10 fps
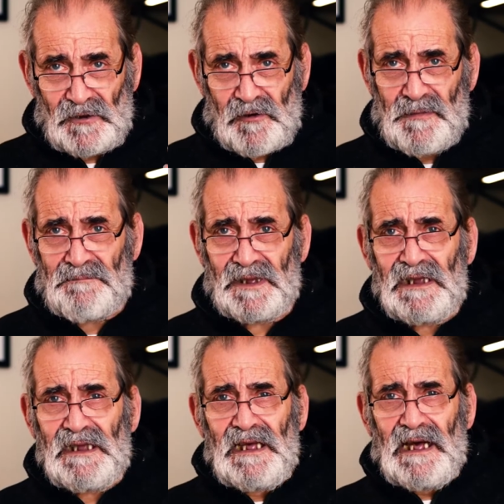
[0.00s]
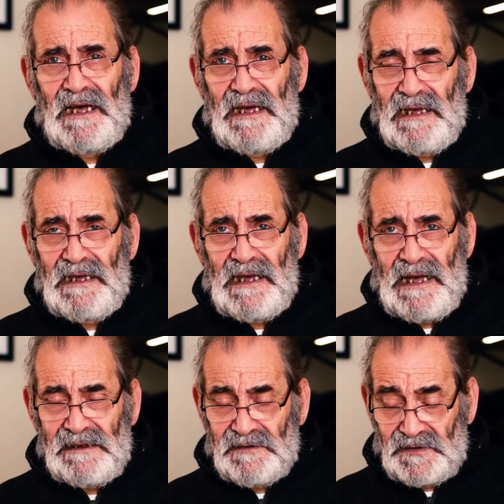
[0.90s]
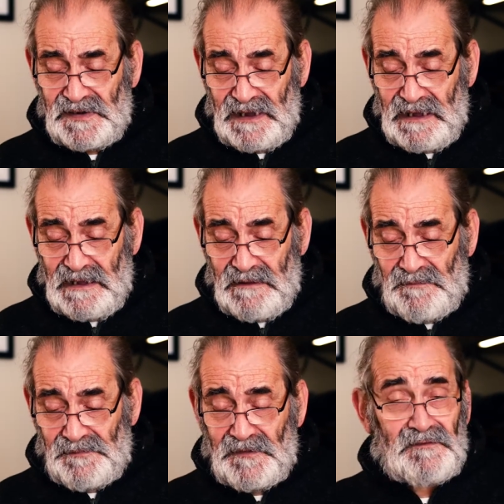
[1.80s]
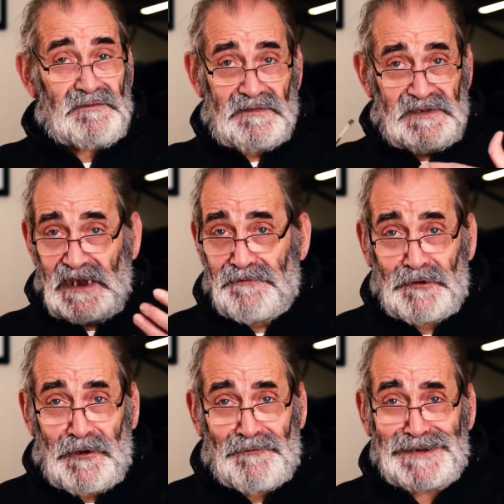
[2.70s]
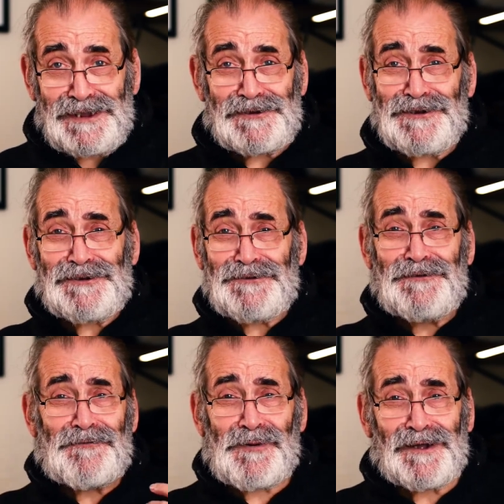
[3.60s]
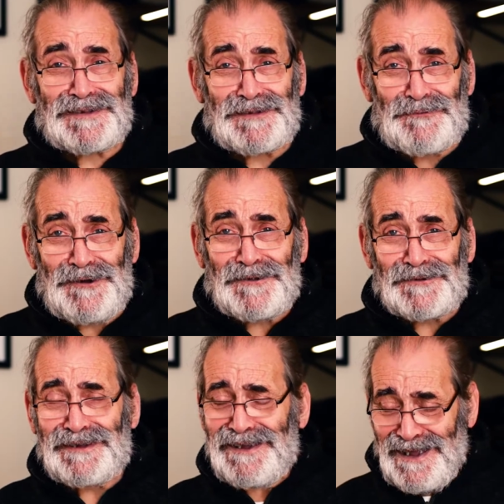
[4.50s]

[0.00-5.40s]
you'll remember, and telephone conversation in two different parts of the world.